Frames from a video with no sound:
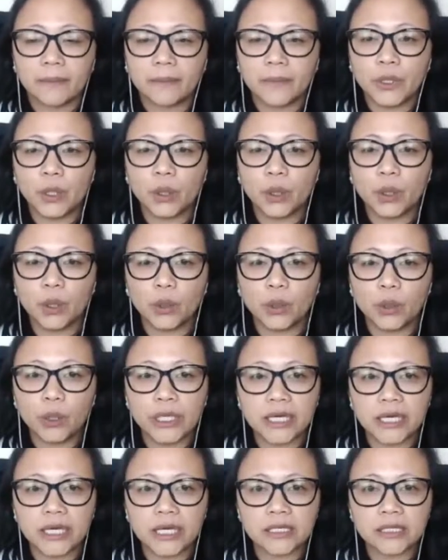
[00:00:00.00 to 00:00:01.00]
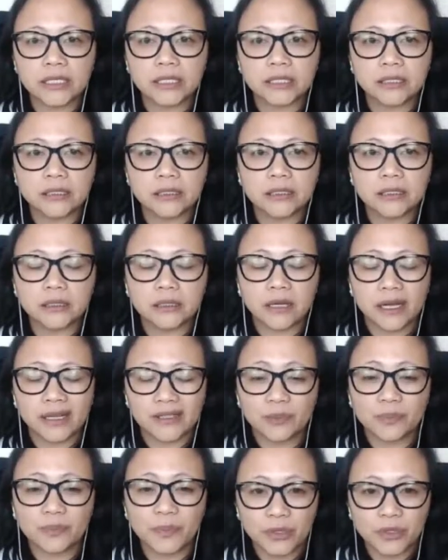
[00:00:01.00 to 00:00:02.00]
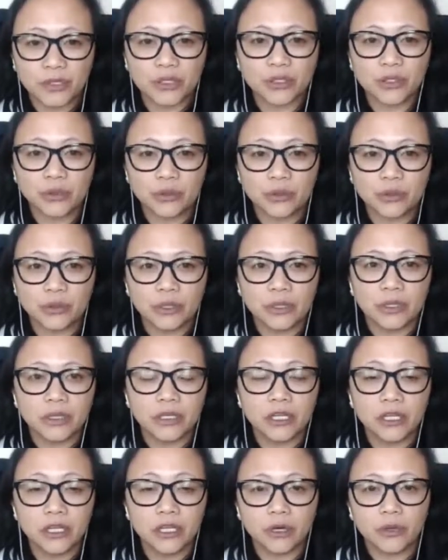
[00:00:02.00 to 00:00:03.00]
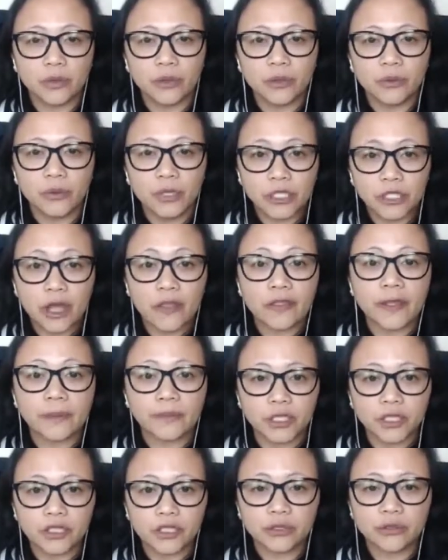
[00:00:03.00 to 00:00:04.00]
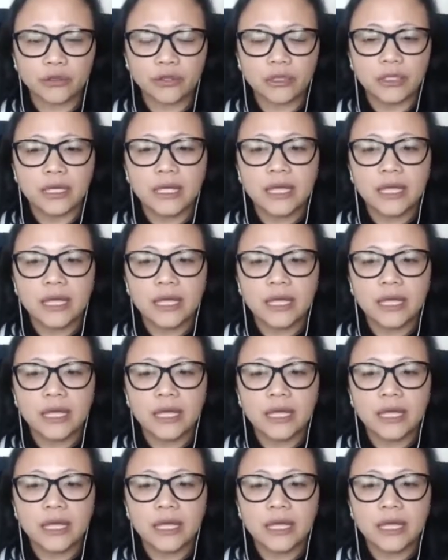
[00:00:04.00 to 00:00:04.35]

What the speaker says: Your lawyers are supposed to, return them to you.